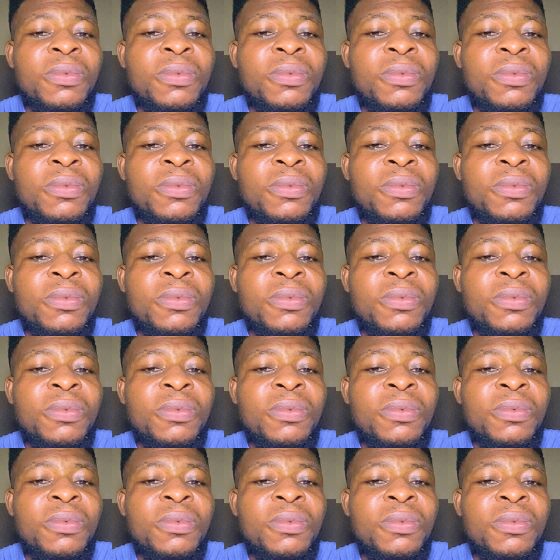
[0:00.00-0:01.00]

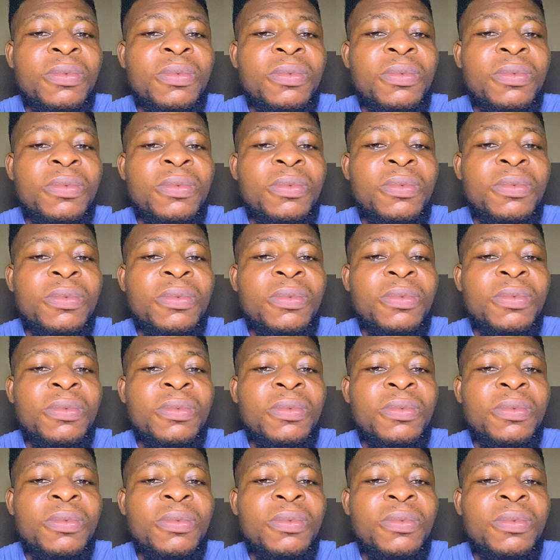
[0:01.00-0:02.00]

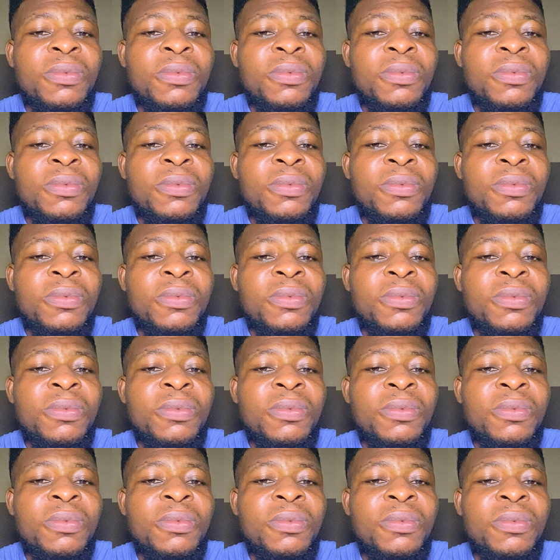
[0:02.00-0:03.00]

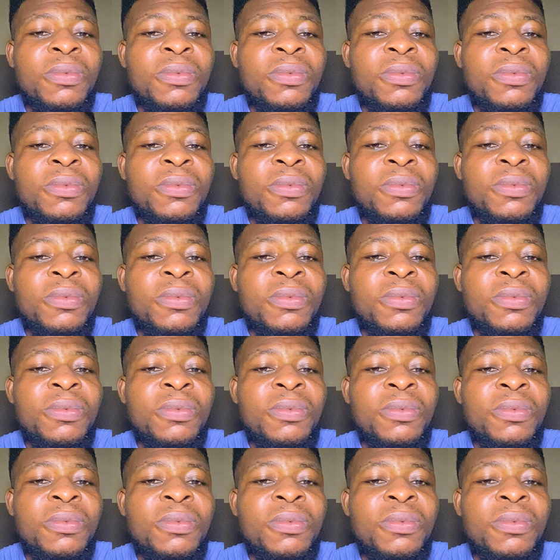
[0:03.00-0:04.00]

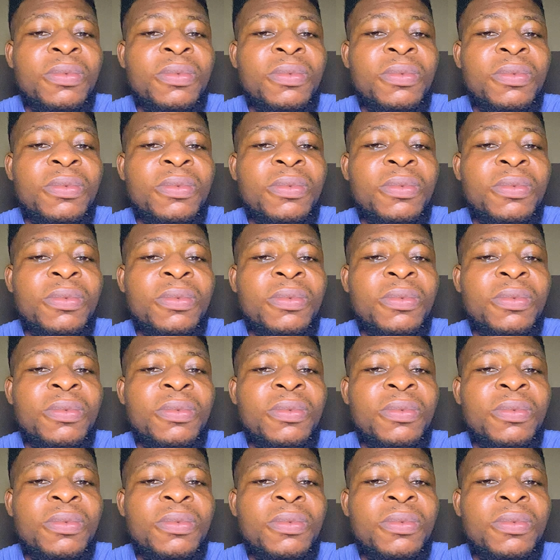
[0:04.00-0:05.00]

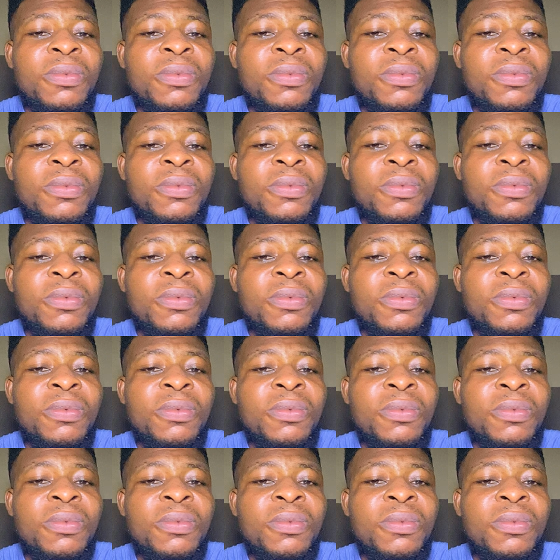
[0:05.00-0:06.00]

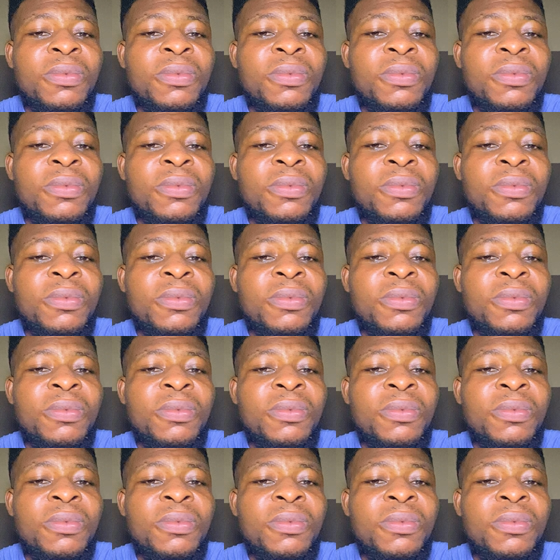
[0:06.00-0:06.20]
The person shown says nothing.